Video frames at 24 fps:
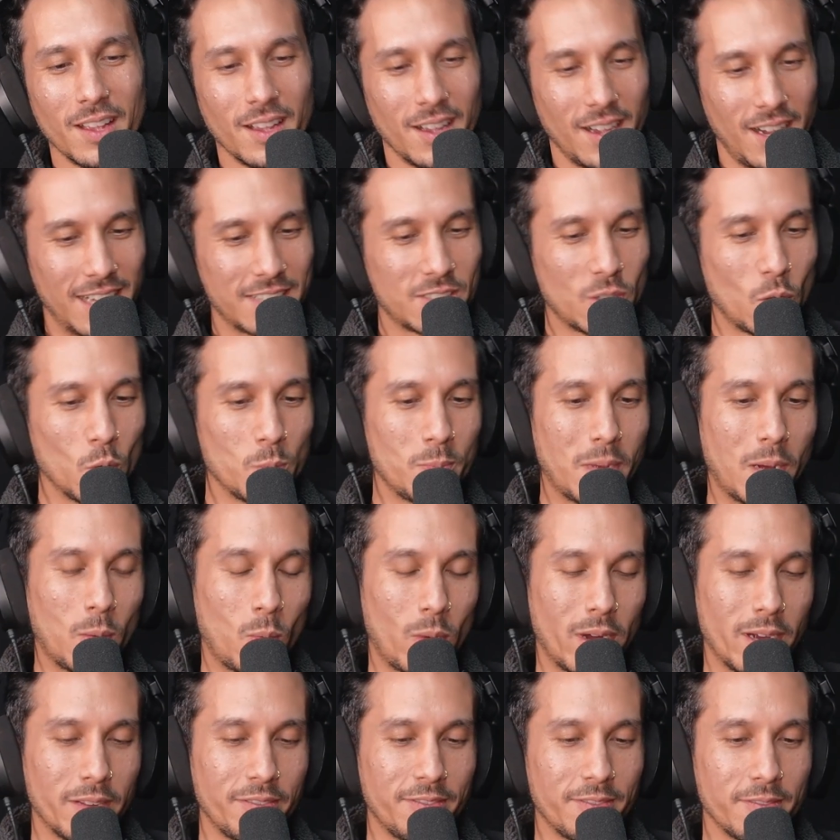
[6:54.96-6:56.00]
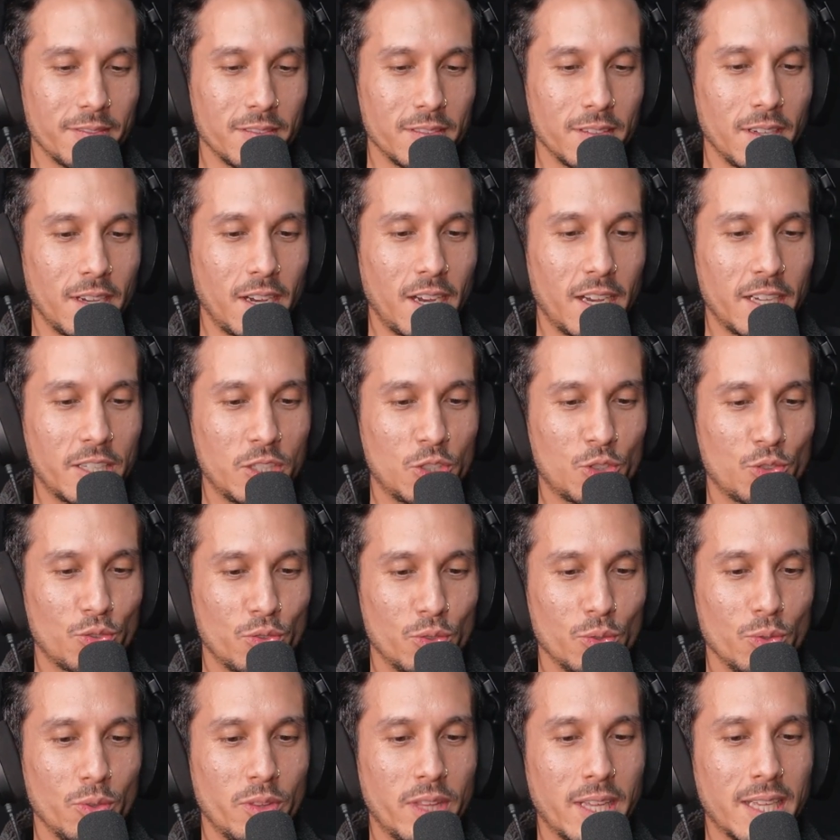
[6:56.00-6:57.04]
I told my wife I
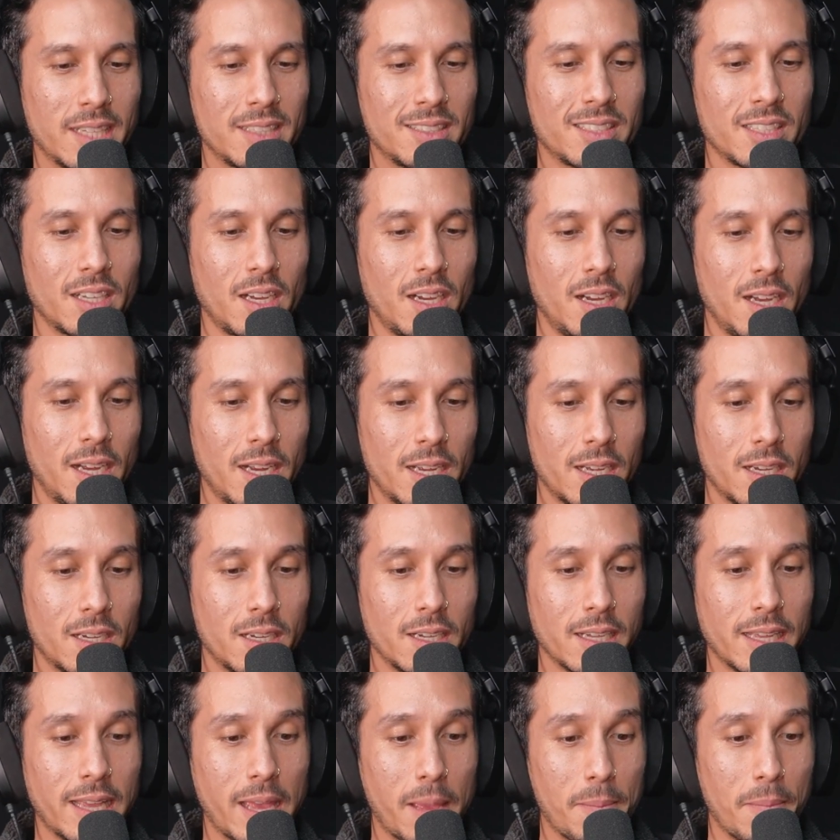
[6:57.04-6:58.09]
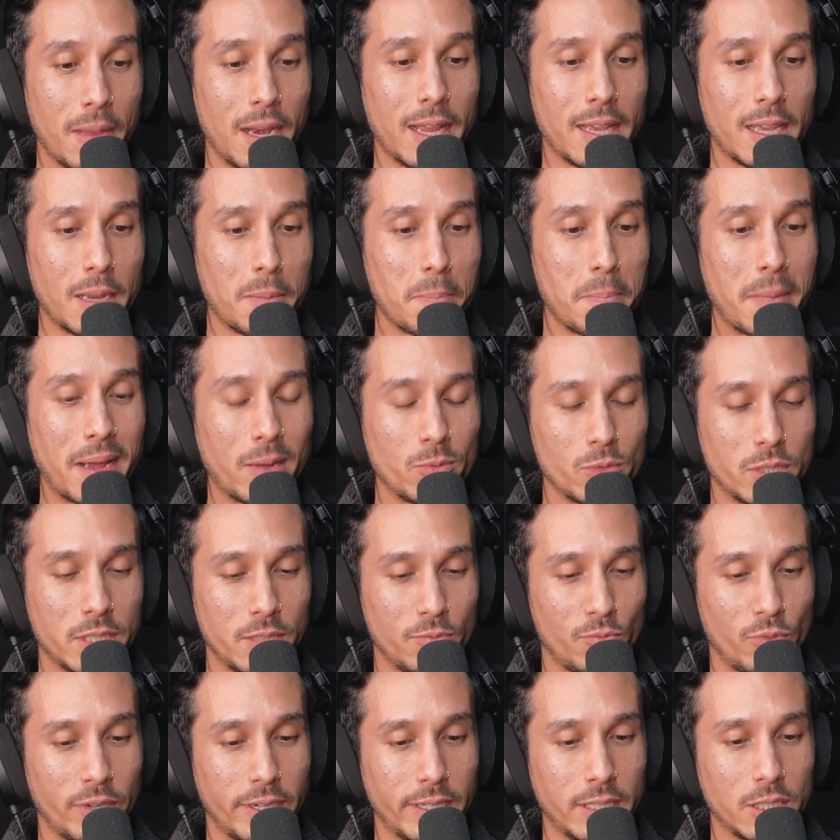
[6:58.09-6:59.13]
drew the entire Himalayan
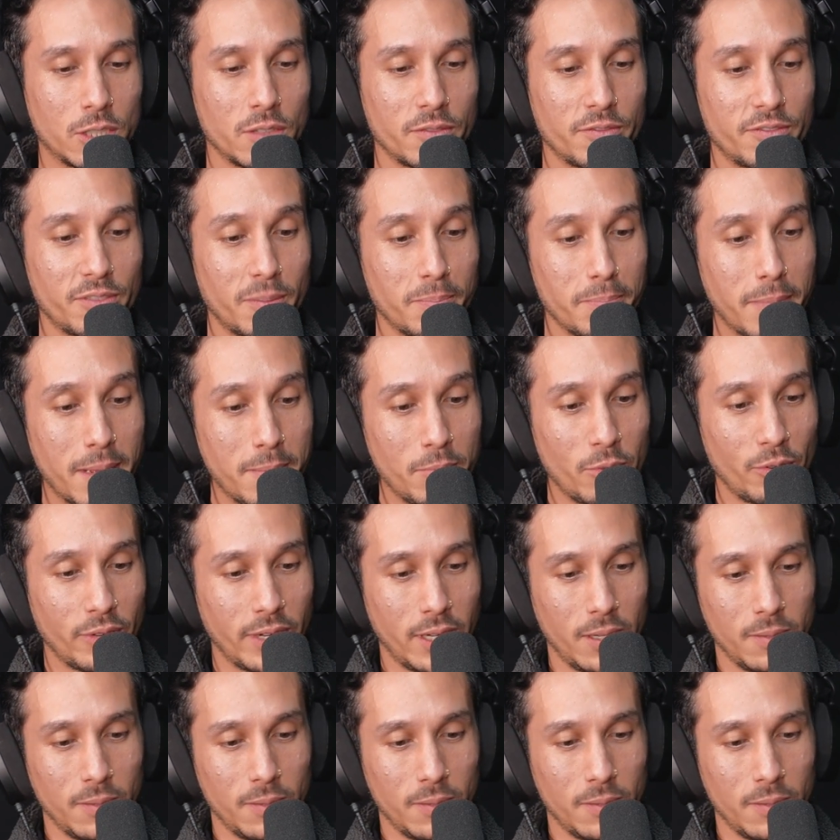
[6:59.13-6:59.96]
mountain range from memory.